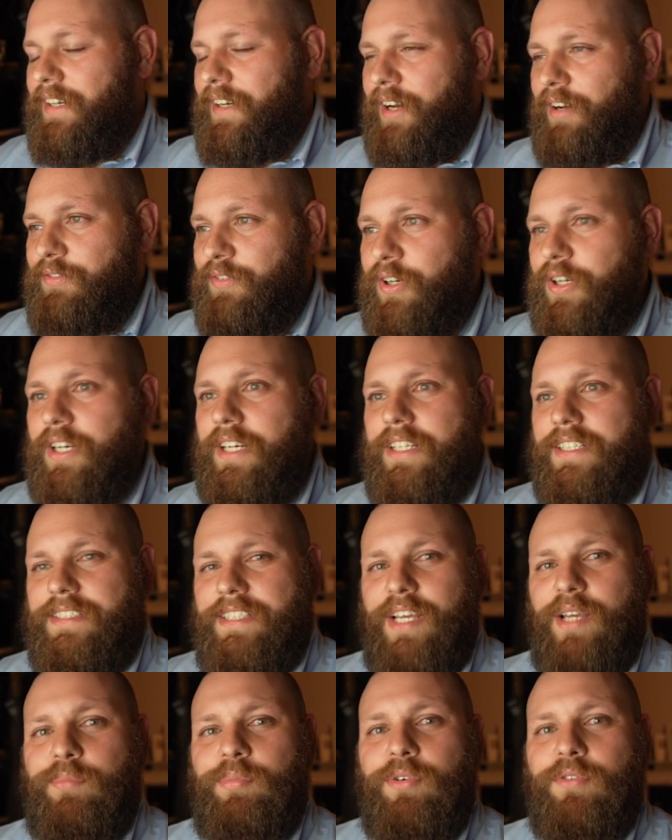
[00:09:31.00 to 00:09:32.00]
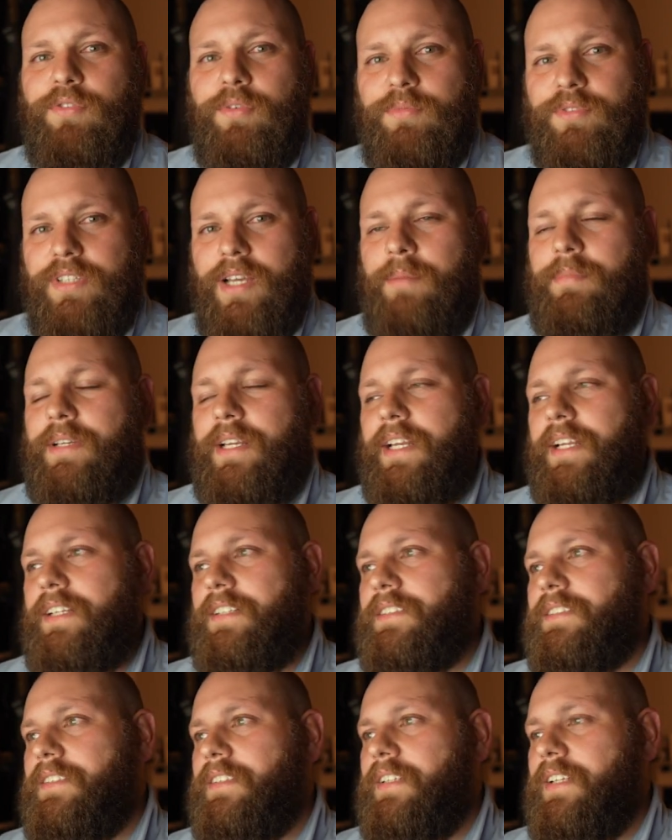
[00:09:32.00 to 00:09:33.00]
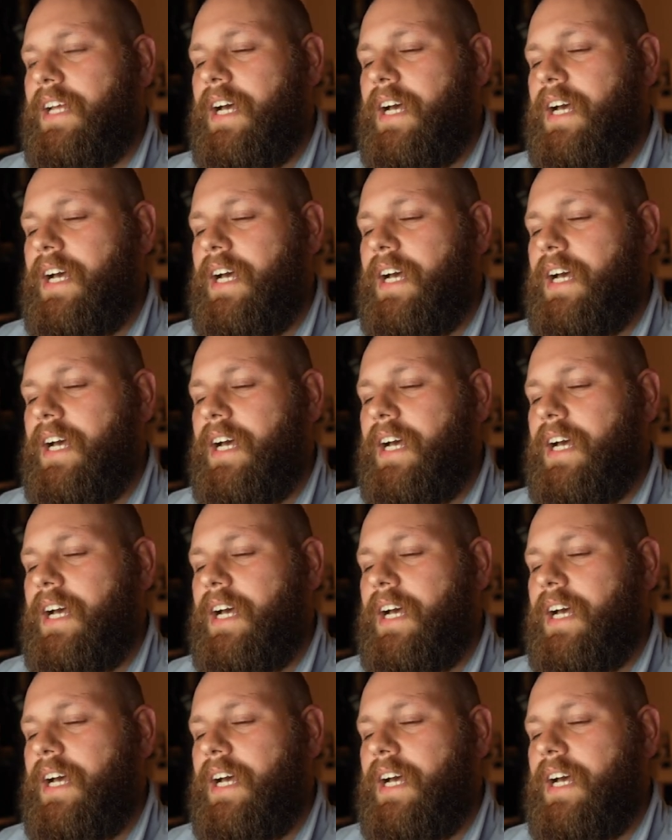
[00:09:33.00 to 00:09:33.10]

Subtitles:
I've got an example from cybernetics